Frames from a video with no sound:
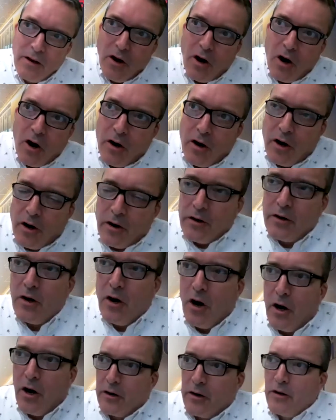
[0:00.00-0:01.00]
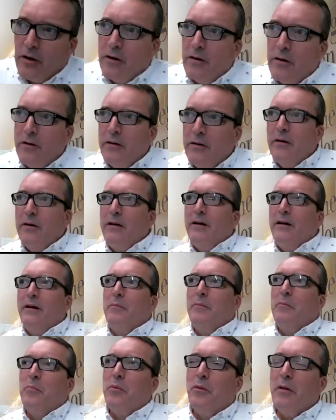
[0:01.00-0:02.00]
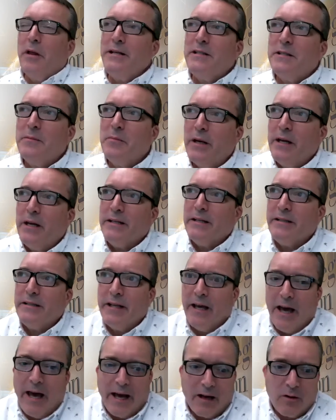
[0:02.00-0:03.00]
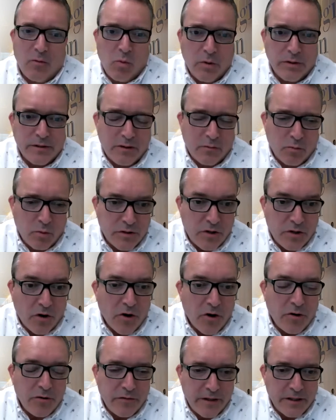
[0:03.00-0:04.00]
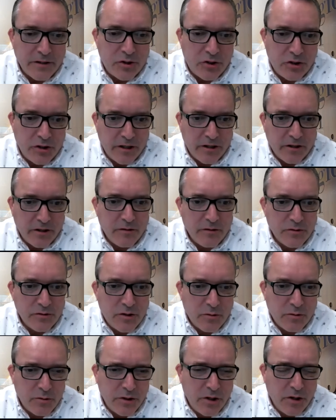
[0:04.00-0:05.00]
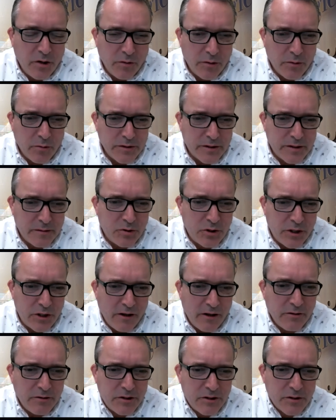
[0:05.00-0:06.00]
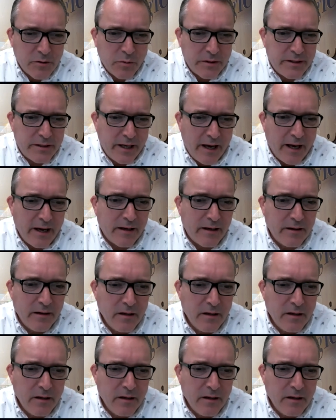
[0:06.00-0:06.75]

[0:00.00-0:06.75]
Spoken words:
our placement in tech was hurt this year. So there was some challenges with tech.